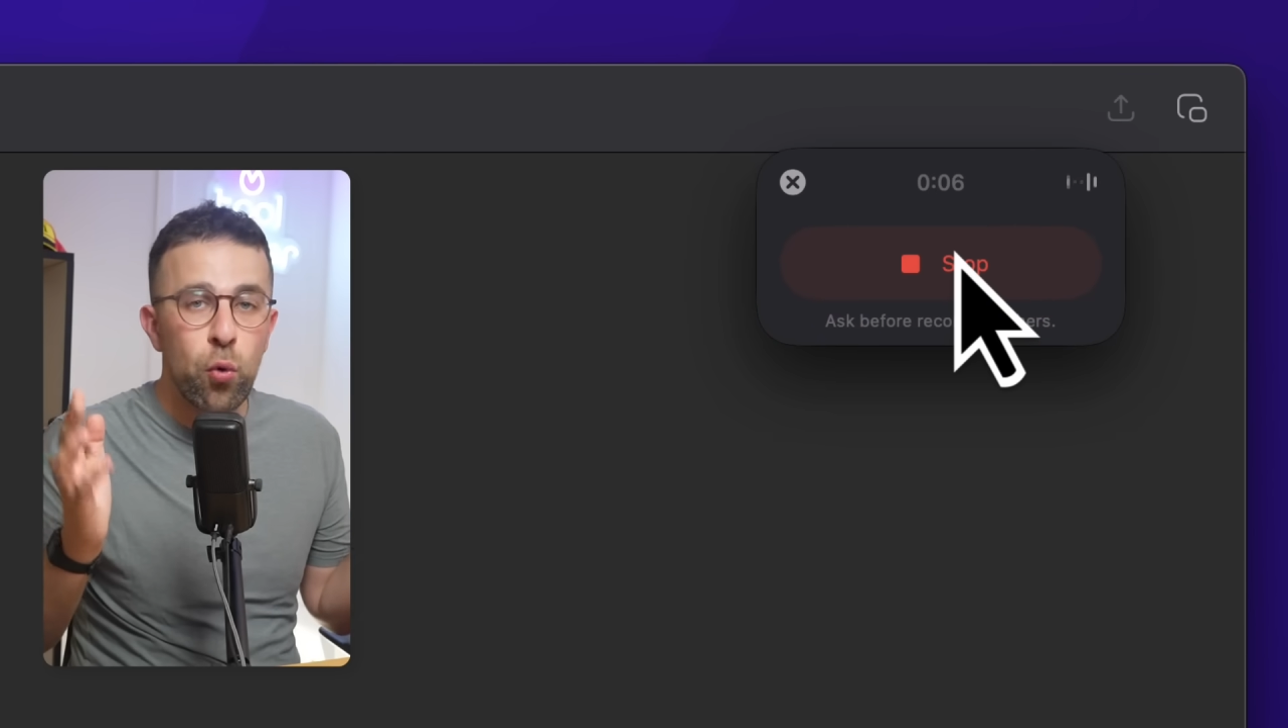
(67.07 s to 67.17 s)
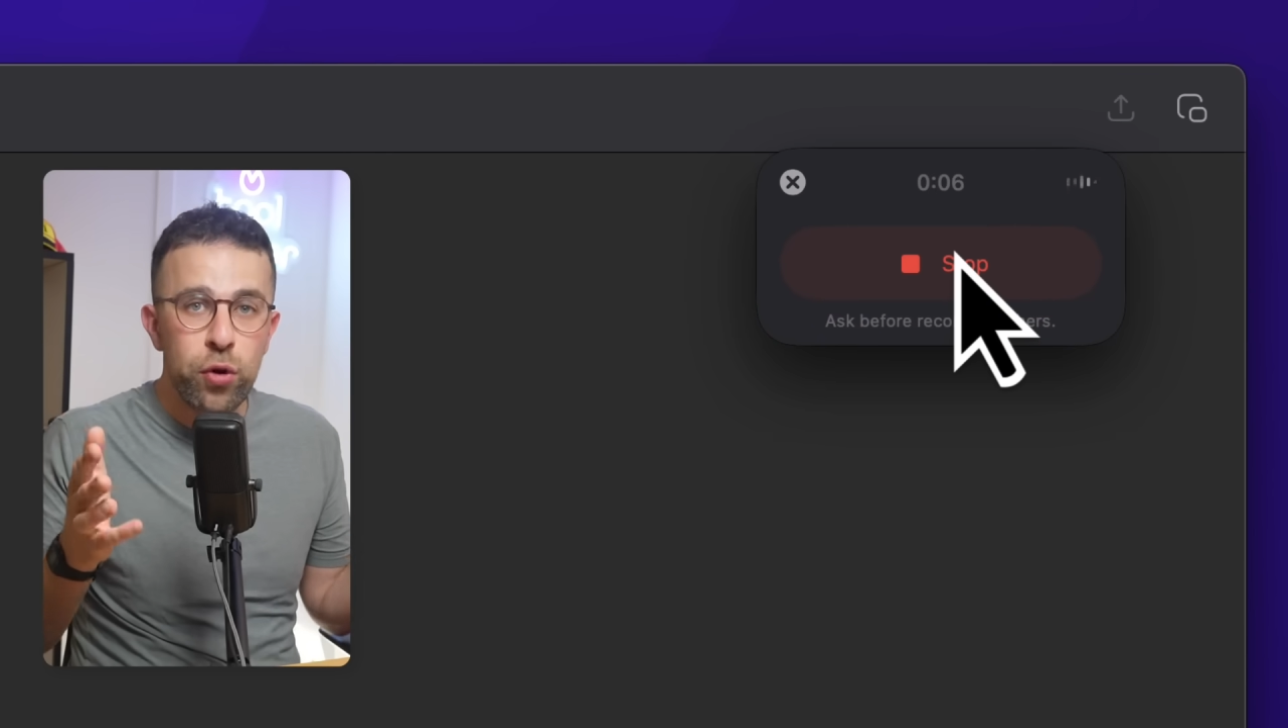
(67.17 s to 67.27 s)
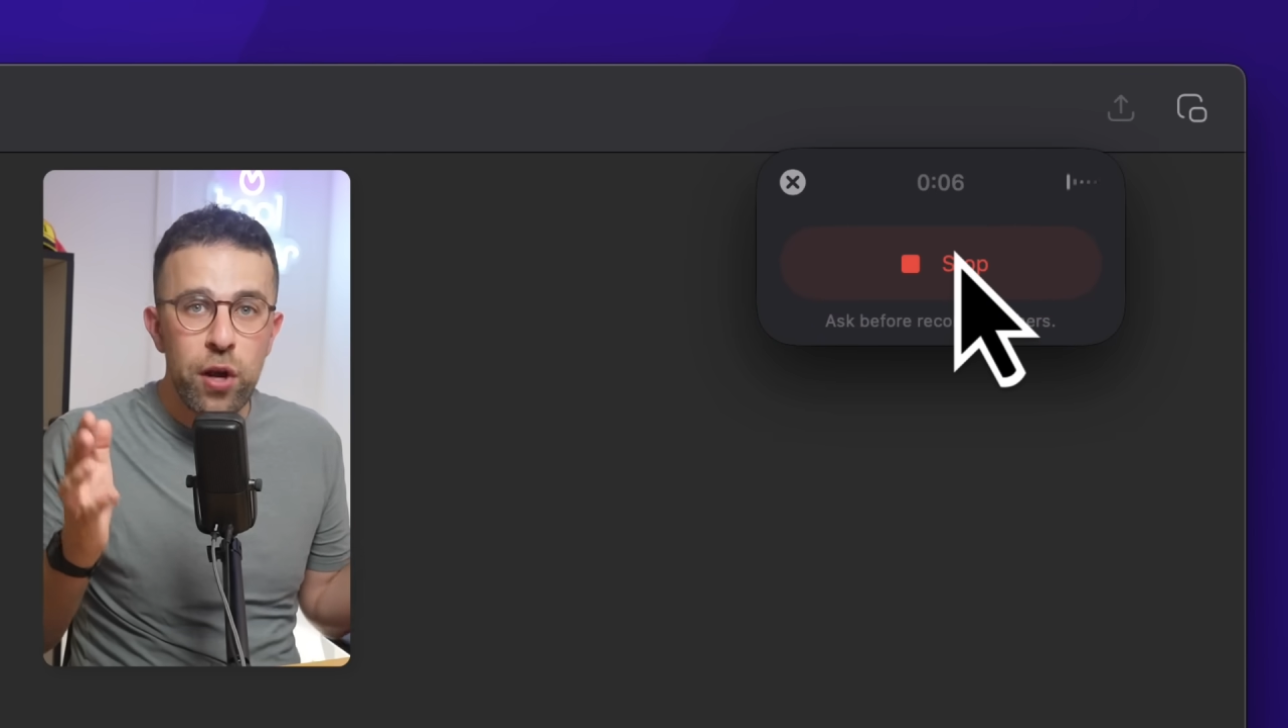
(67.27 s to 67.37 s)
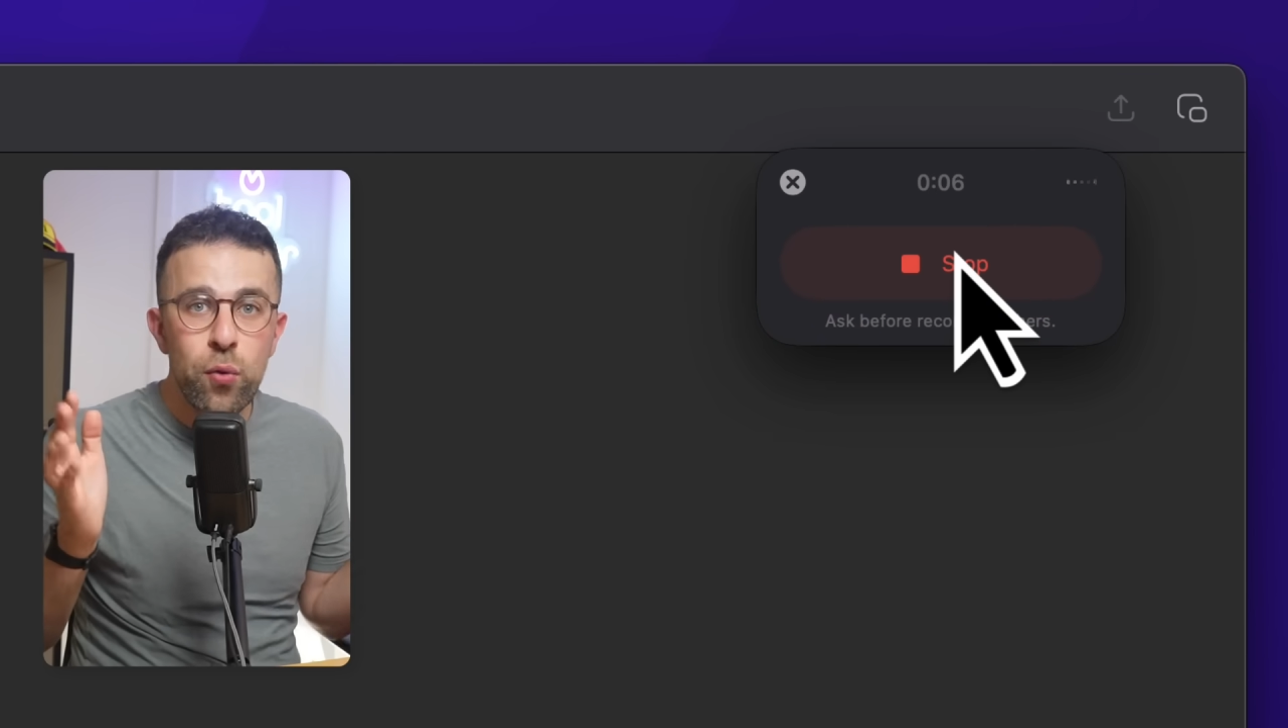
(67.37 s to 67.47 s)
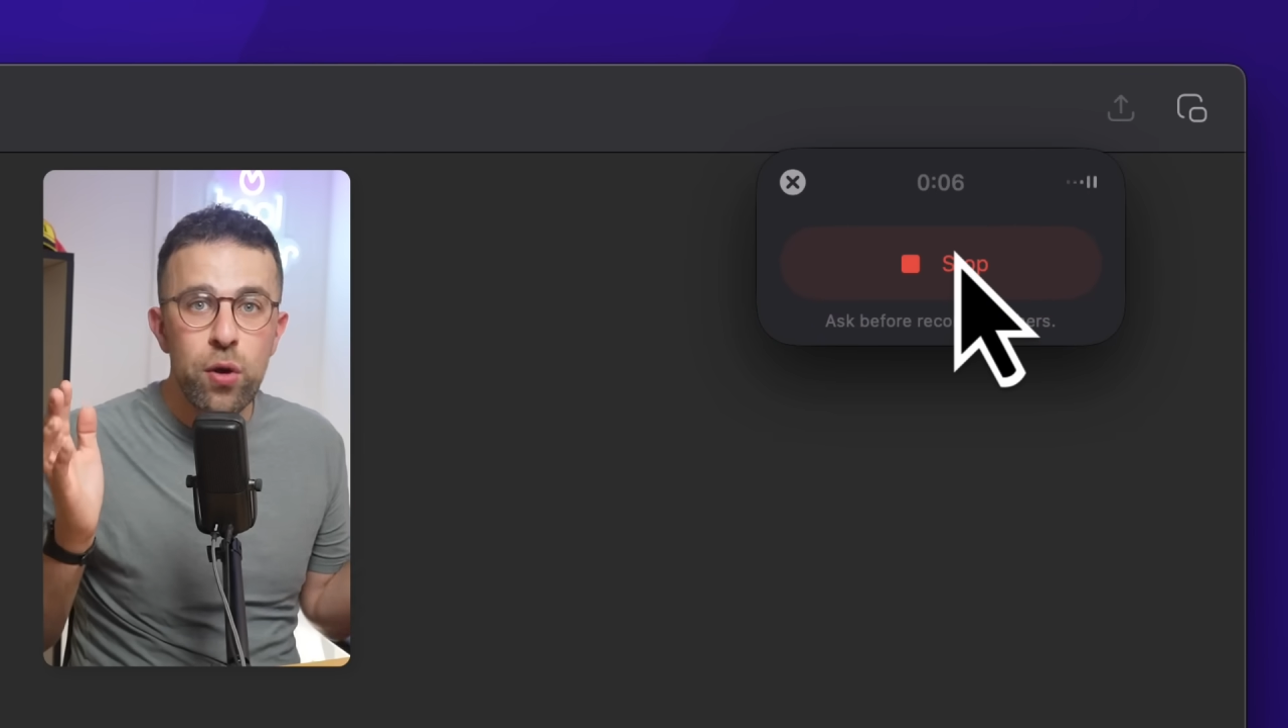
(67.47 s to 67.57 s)

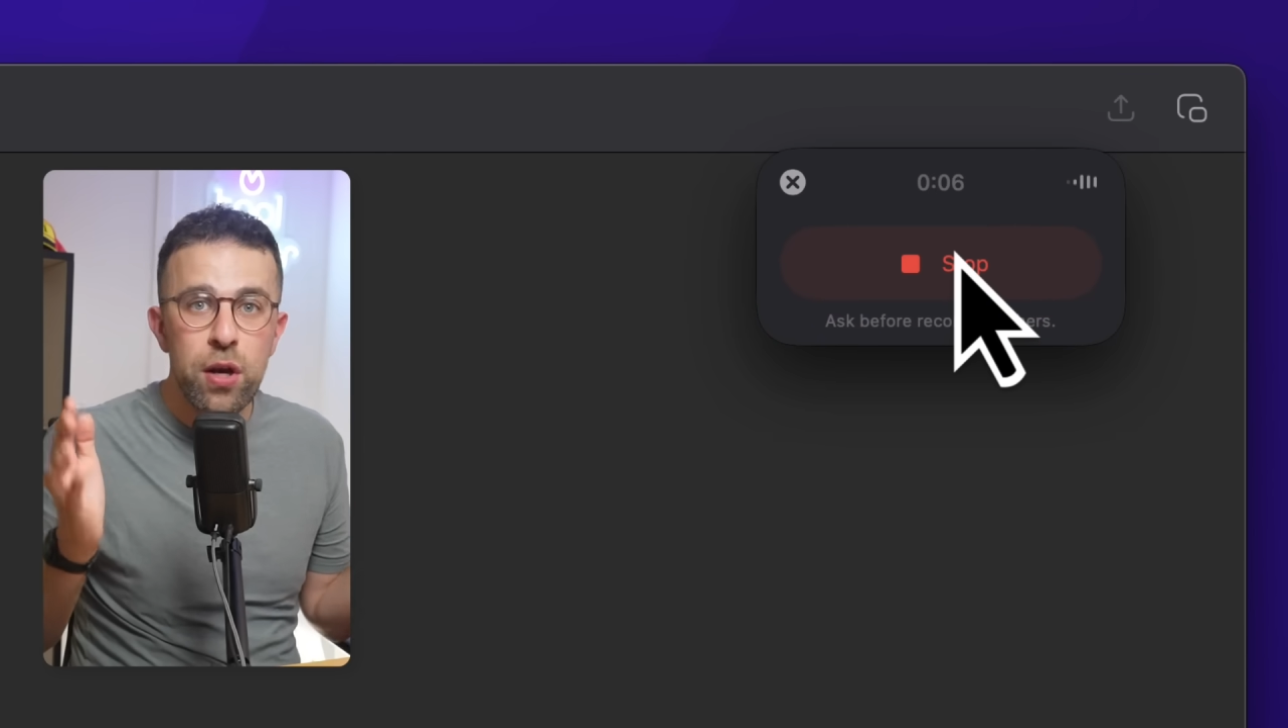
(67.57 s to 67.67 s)
audio